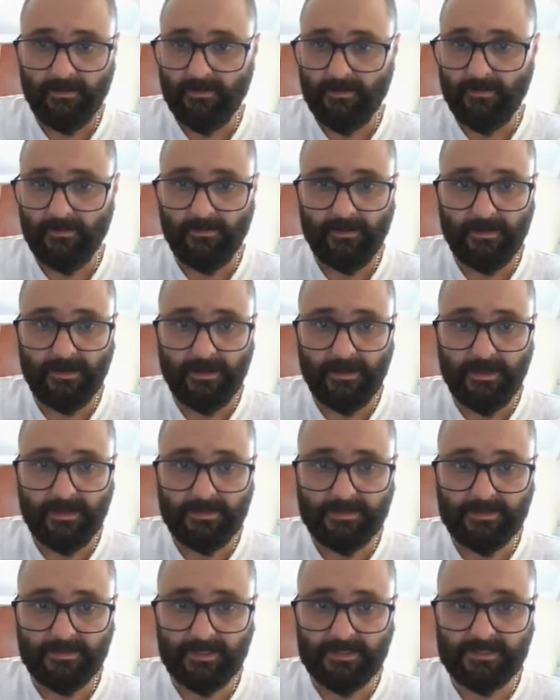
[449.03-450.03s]
Okay,
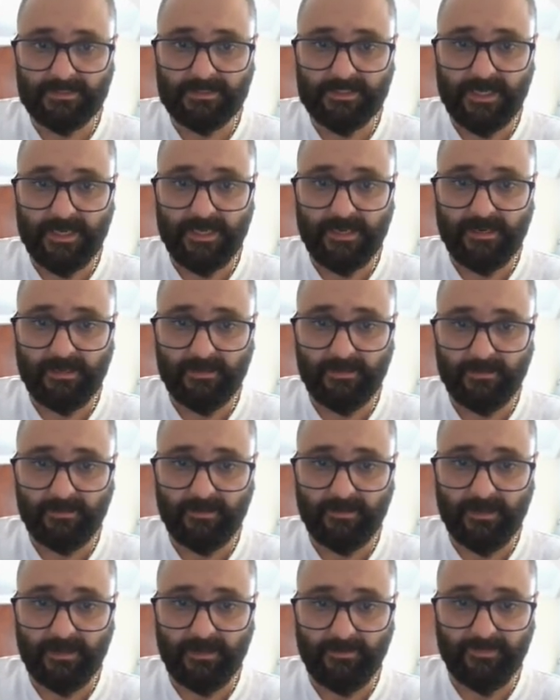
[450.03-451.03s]
so let's take
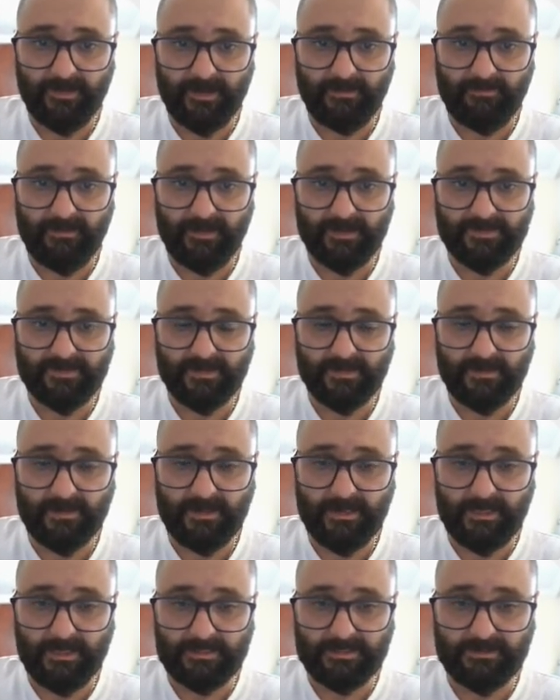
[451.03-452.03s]
that direction
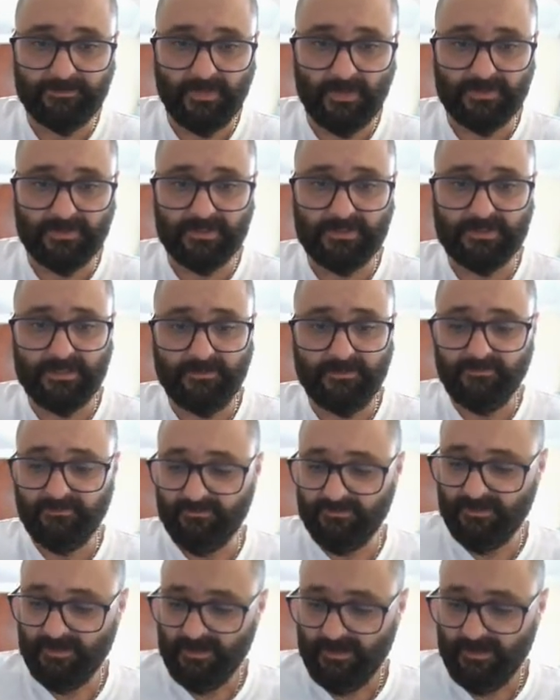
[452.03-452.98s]
as positive.